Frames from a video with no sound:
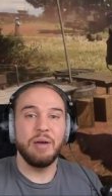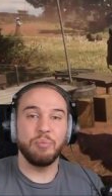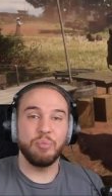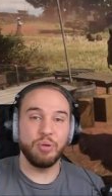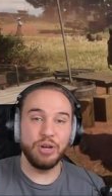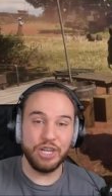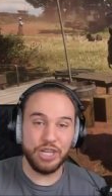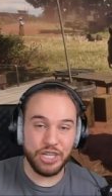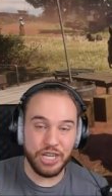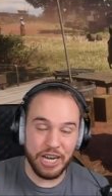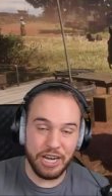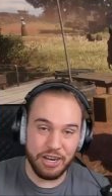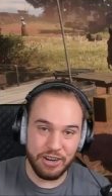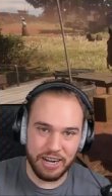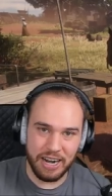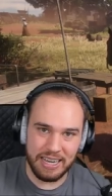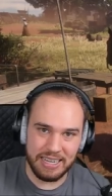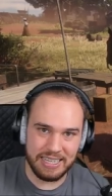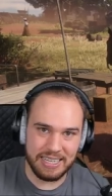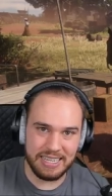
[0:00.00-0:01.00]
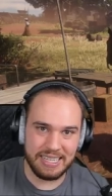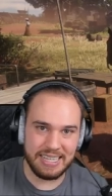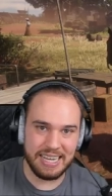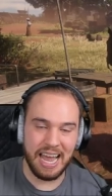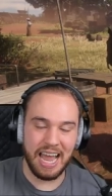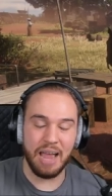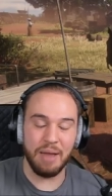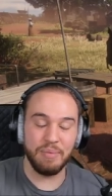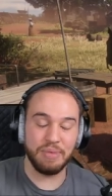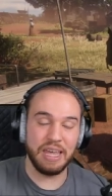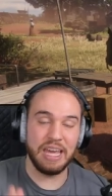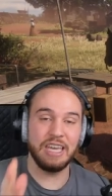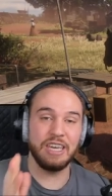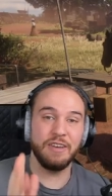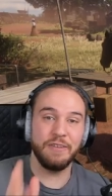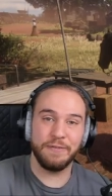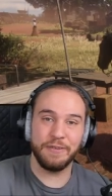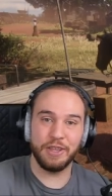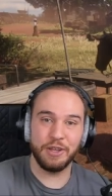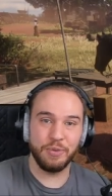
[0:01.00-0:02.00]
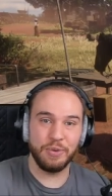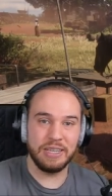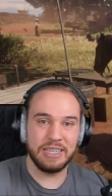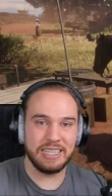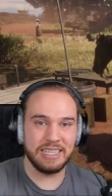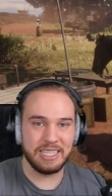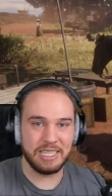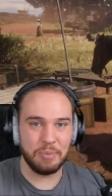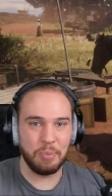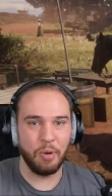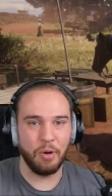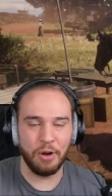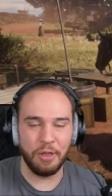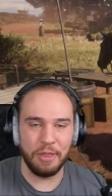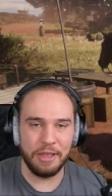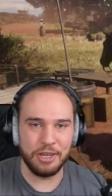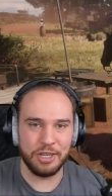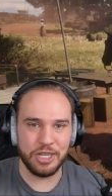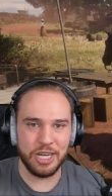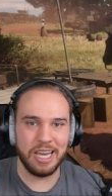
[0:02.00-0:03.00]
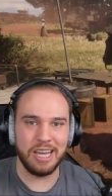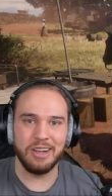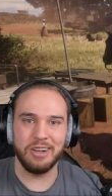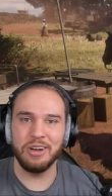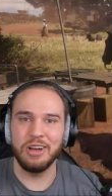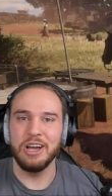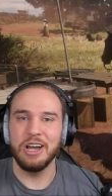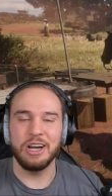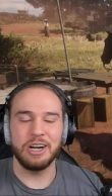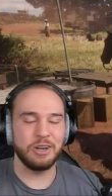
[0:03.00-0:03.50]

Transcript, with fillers: Appreciate your guys' time. Thank you for the recent support on the channel